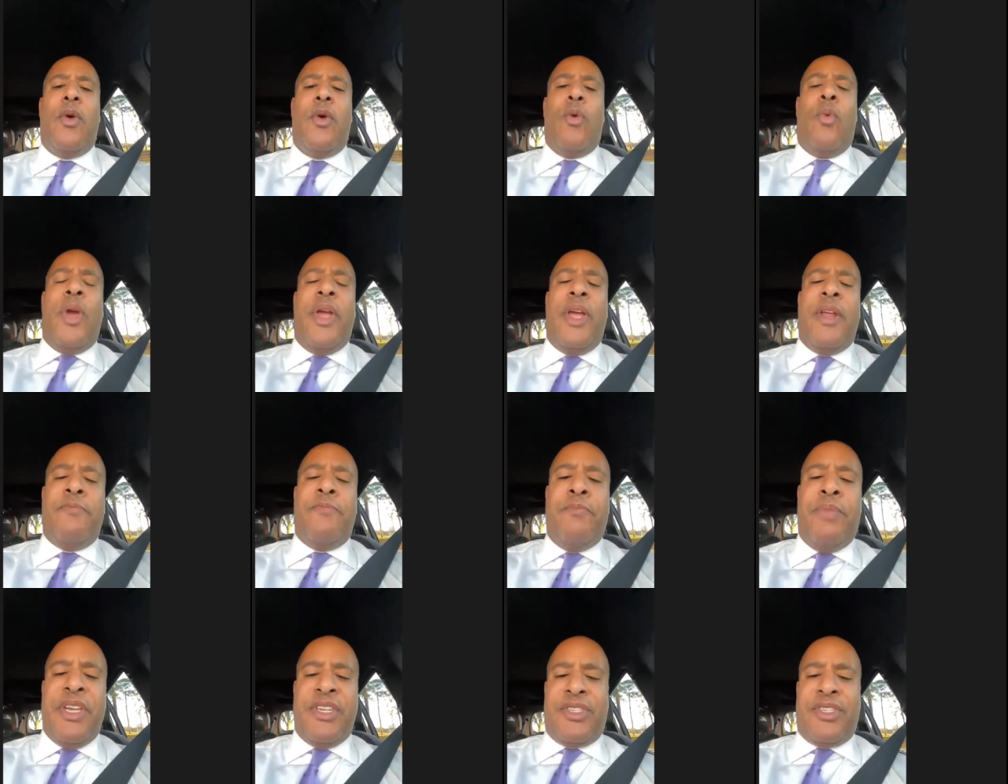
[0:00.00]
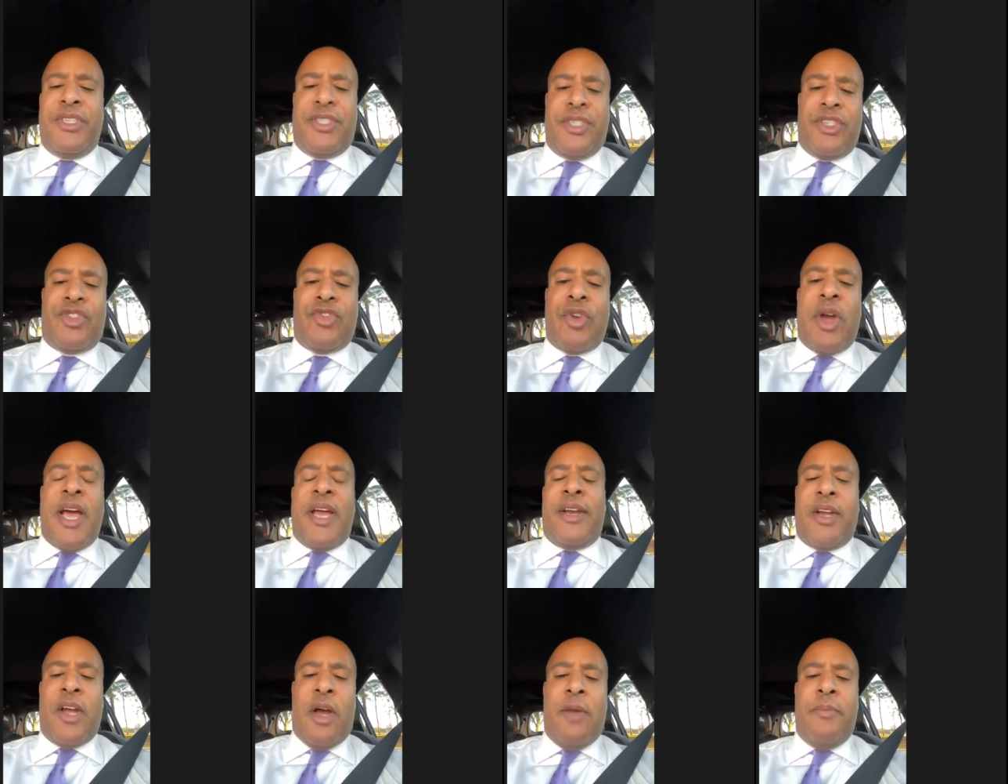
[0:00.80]
when businesses try
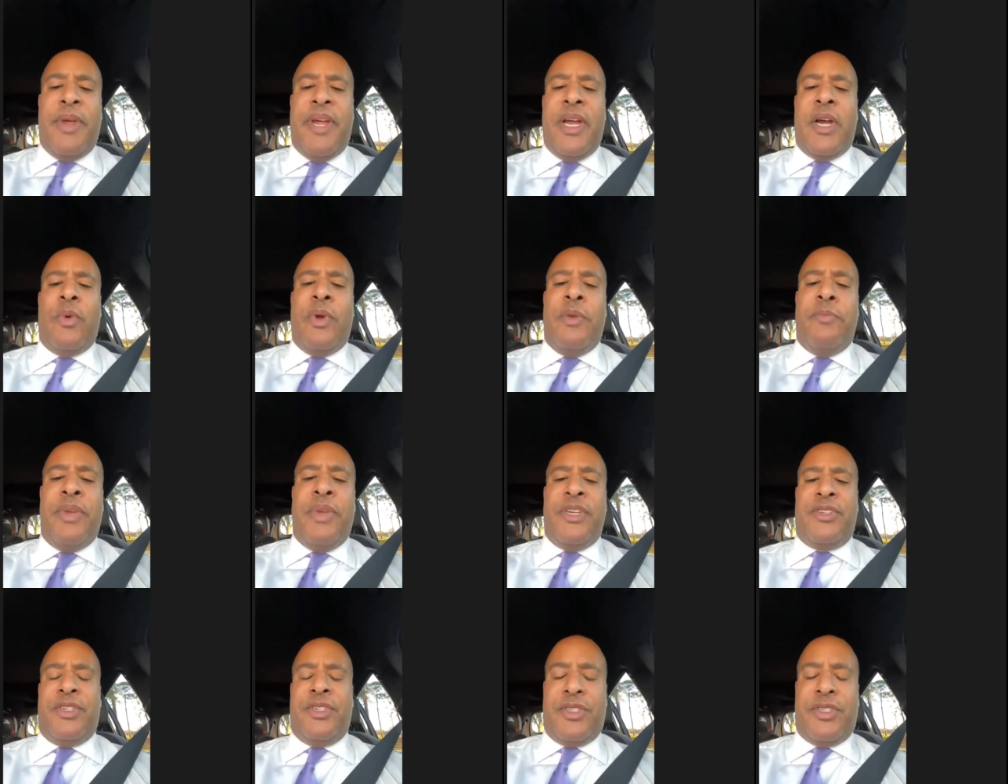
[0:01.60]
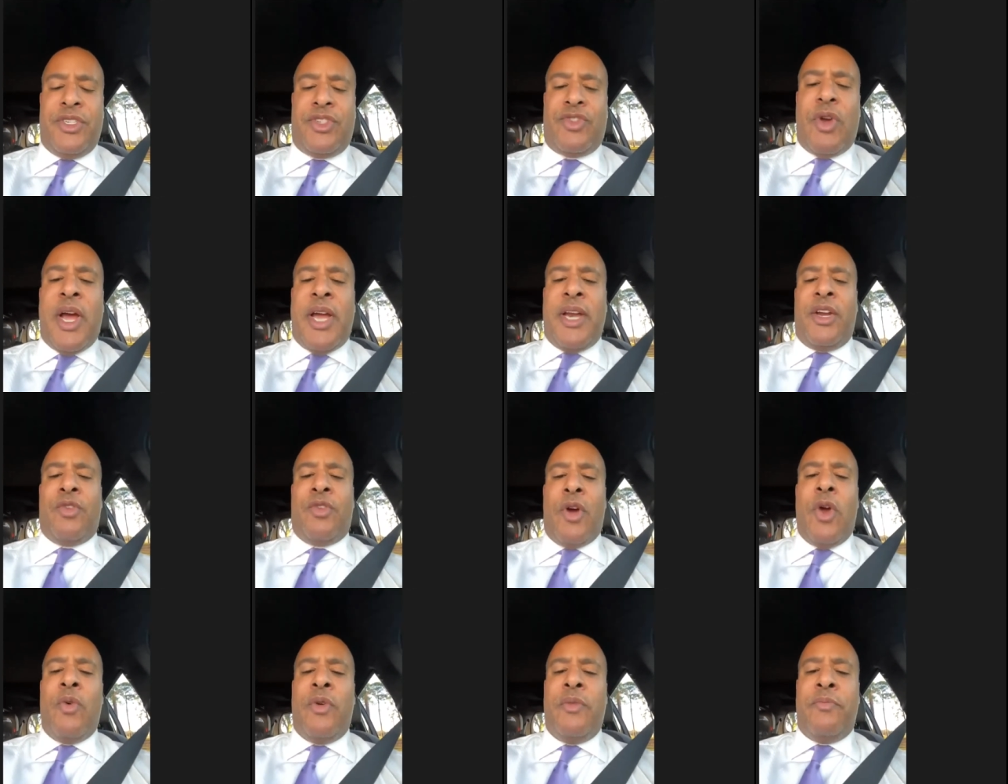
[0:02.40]
and come here, when businesses try and
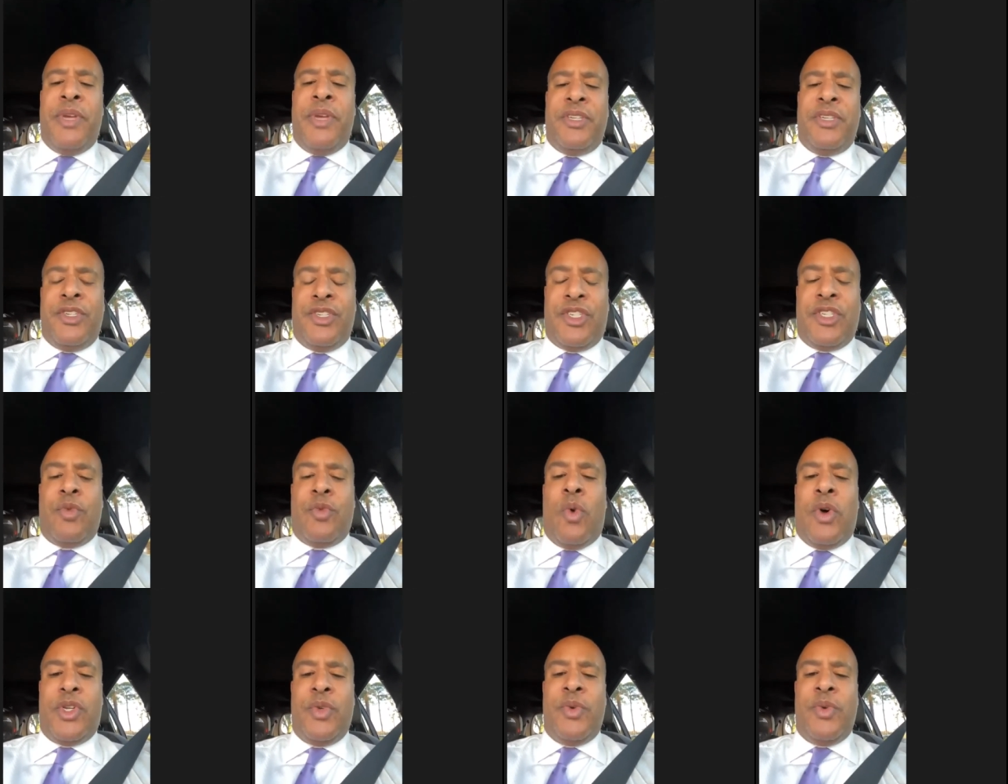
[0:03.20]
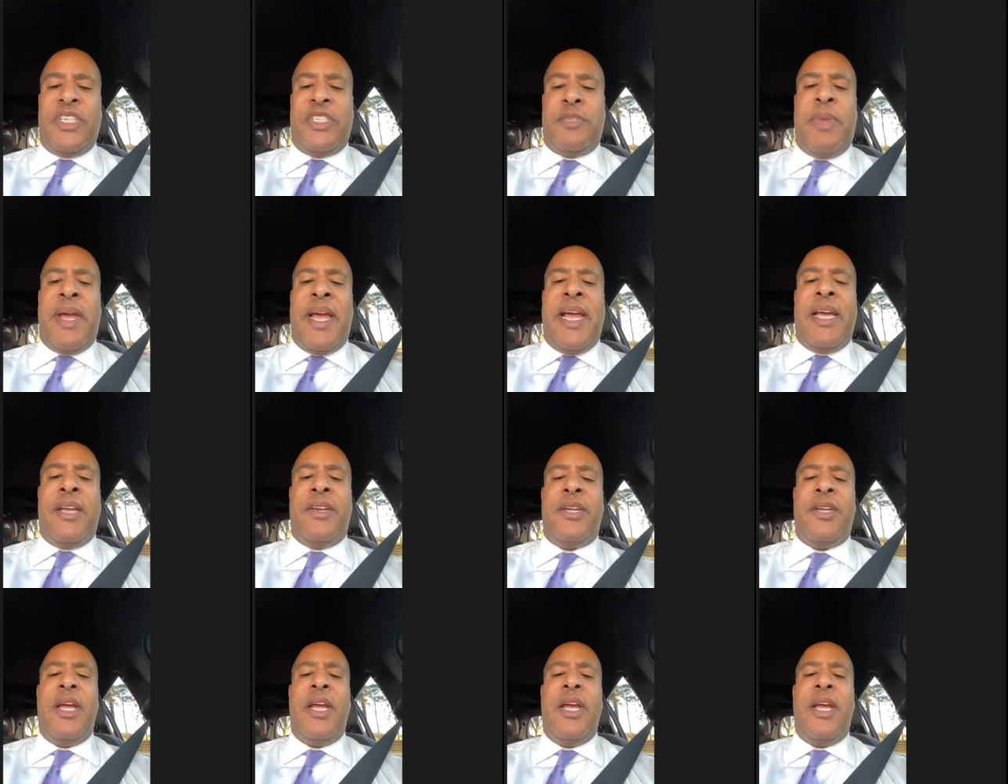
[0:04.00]
grow, when businesses want to expand.